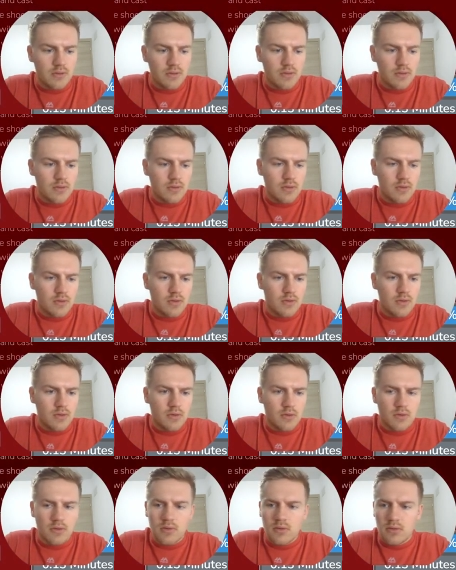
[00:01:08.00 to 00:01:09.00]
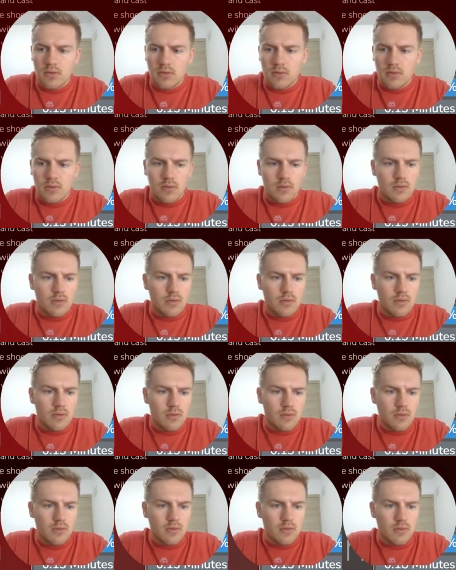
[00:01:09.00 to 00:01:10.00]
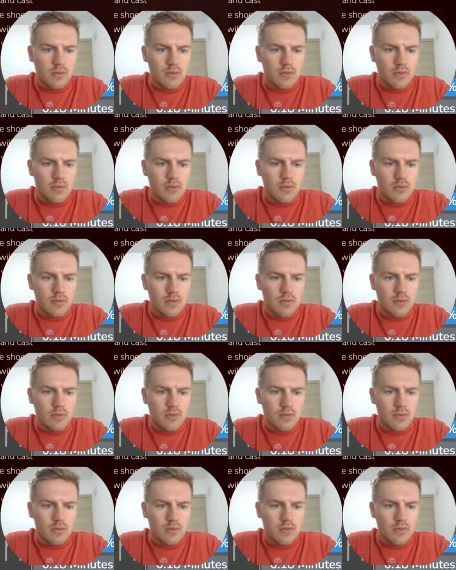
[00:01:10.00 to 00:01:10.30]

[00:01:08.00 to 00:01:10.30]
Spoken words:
(silence)